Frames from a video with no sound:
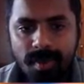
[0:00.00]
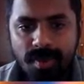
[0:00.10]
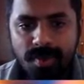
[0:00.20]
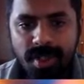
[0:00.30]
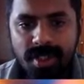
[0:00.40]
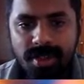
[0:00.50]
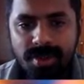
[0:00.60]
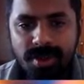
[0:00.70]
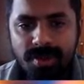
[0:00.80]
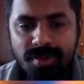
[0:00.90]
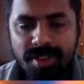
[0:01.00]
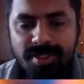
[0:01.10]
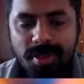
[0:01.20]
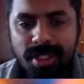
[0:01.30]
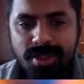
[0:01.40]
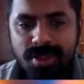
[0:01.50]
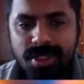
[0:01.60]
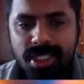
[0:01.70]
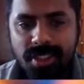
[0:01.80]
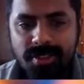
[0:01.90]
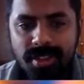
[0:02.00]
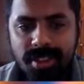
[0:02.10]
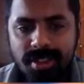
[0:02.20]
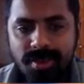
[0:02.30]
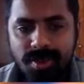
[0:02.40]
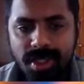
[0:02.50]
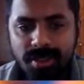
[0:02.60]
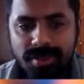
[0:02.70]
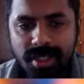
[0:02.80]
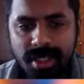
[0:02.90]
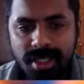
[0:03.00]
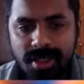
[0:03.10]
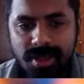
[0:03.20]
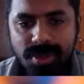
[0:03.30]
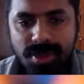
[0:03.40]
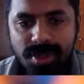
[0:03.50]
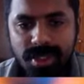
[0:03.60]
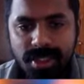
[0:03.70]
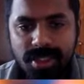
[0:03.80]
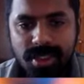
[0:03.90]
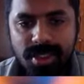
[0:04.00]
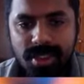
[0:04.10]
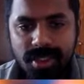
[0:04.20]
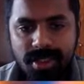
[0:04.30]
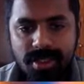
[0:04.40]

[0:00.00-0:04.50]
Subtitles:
When we play rook g1, what if the king goes to h3?